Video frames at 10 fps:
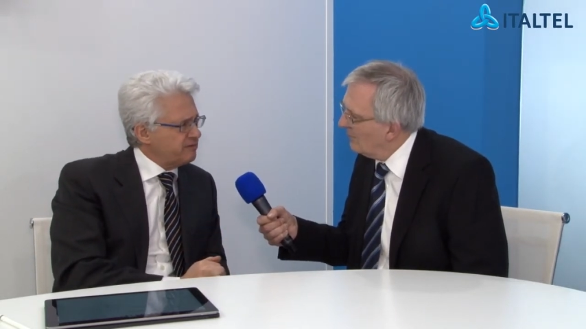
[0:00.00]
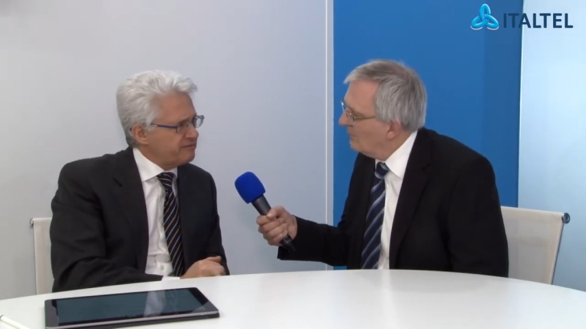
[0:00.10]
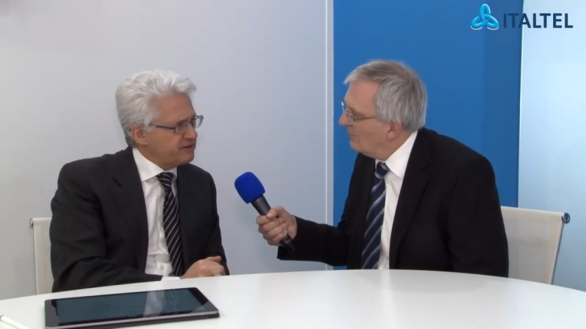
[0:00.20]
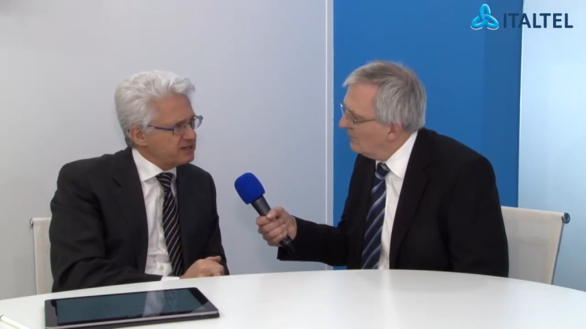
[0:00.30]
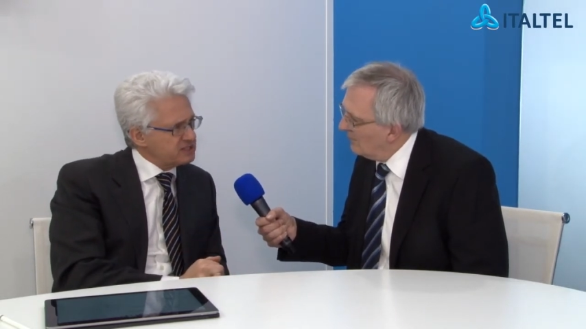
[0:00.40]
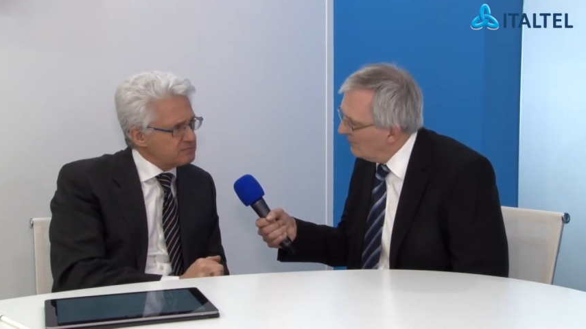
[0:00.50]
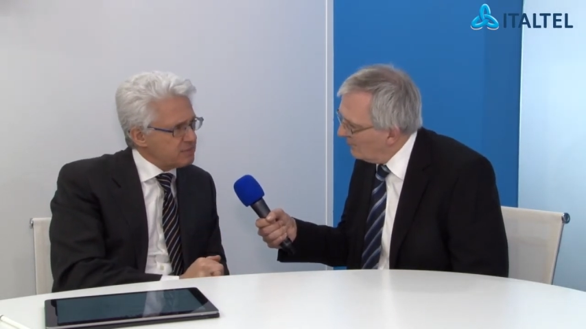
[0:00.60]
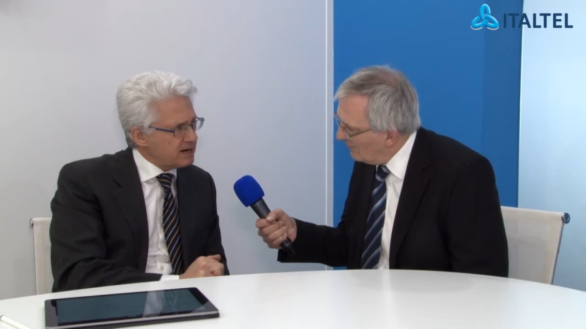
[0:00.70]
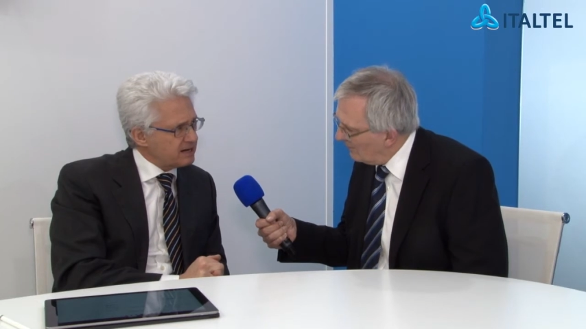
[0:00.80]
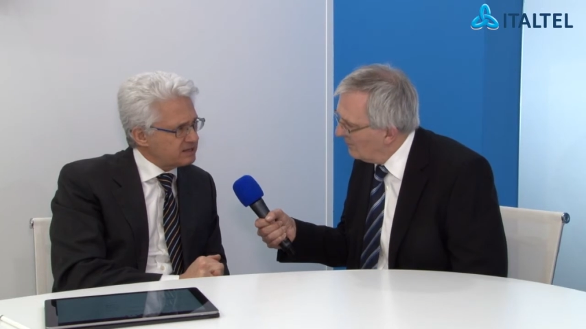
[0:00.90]
Speaker 1: very
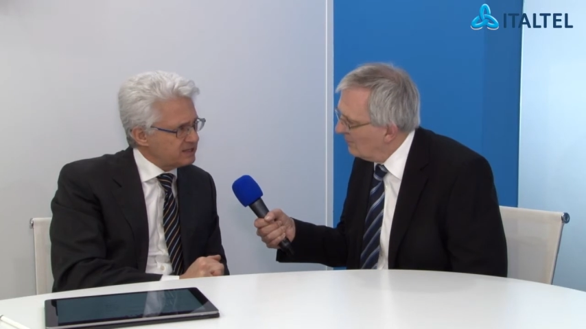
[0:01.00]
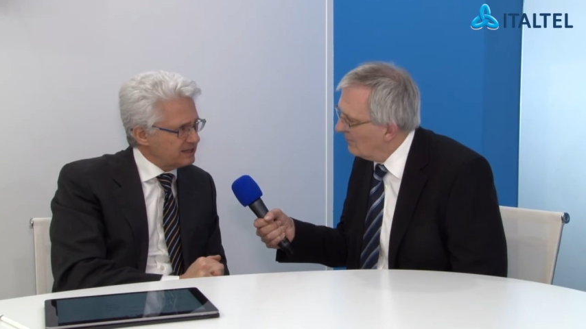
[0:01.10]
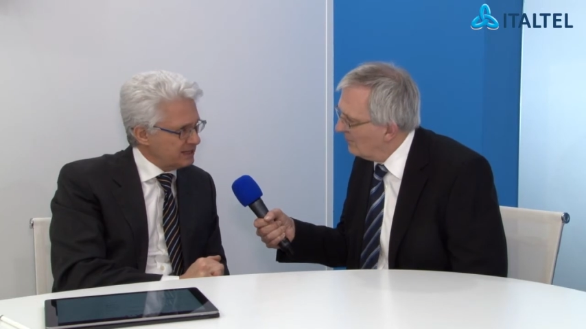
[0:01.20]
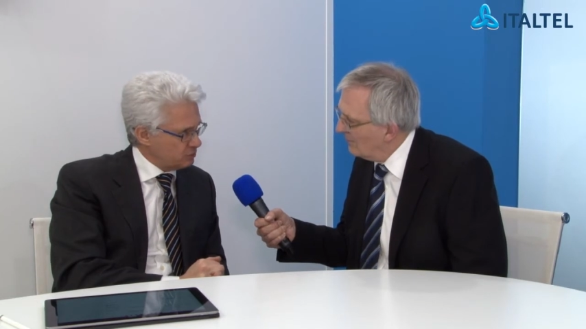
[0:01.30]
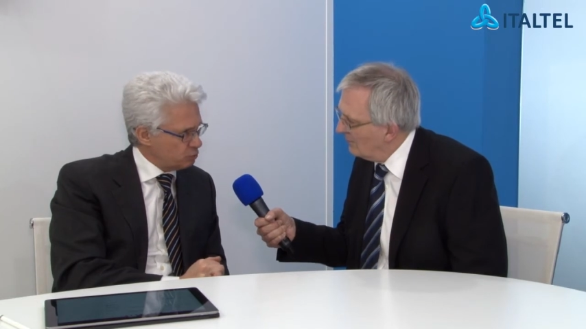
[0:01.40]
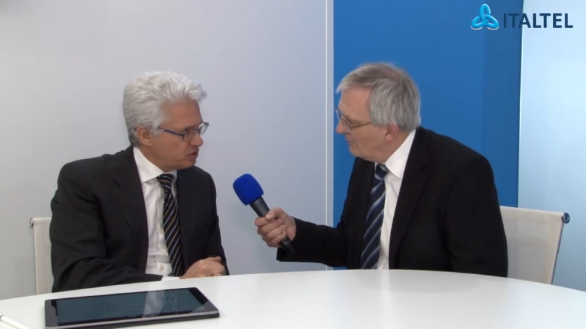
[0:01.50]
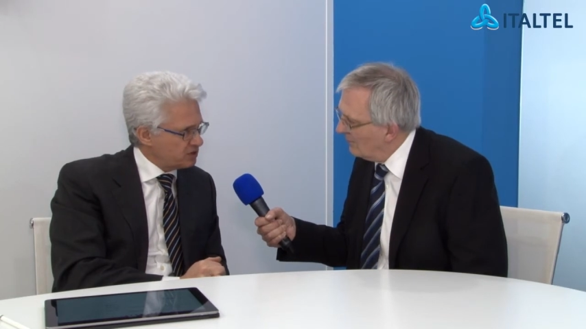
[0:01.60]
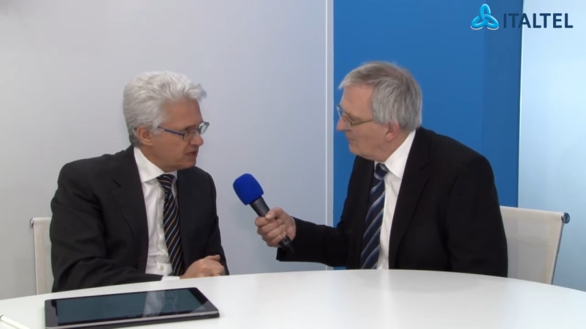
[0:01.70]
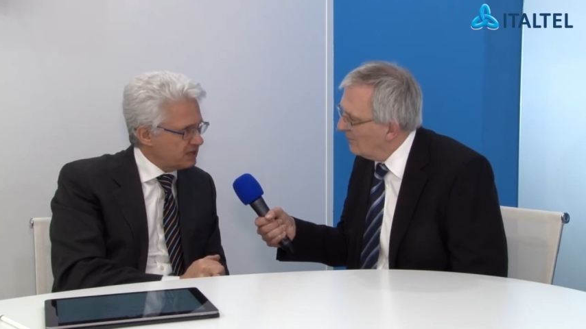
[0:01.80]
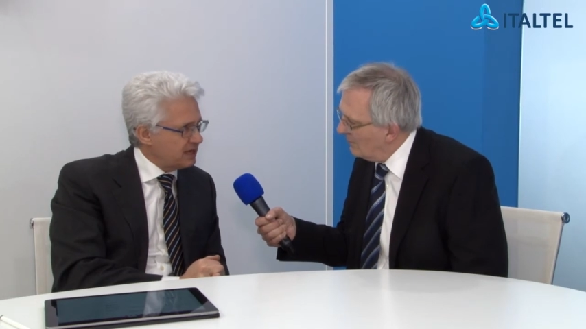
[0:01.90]
smart in
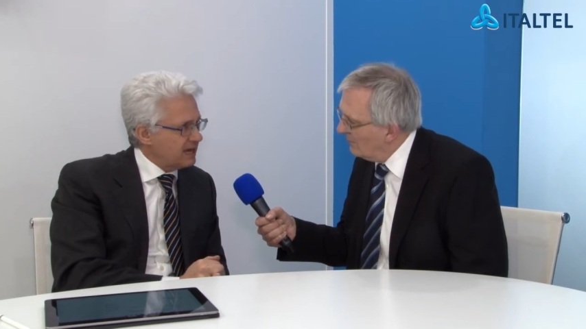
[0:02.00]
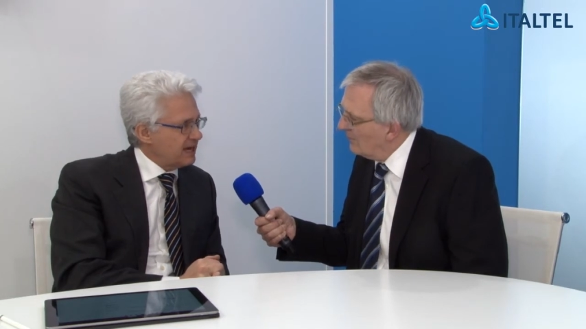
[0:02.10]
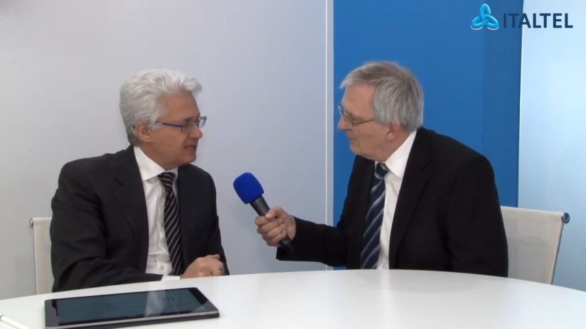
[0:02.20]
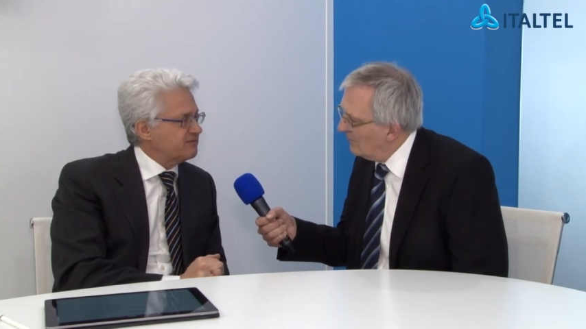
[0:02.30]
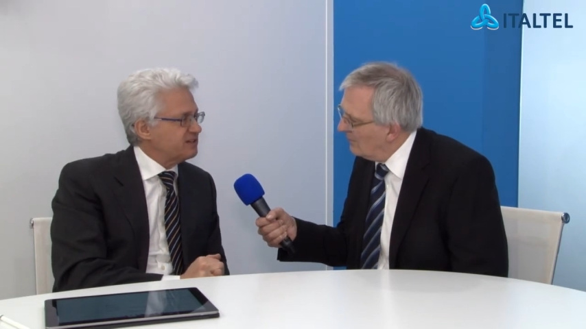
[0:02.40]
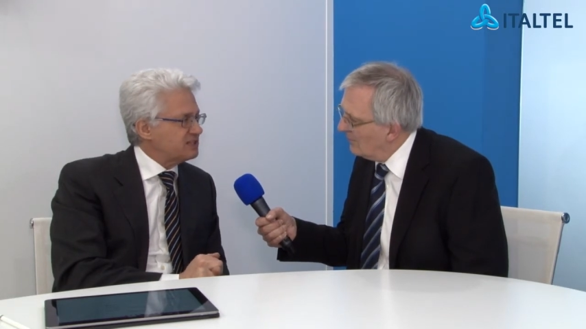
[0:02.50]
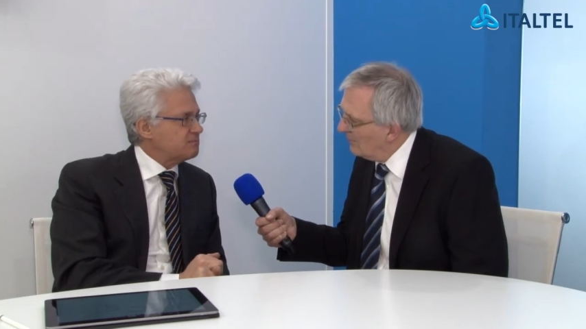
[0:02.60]
networking and very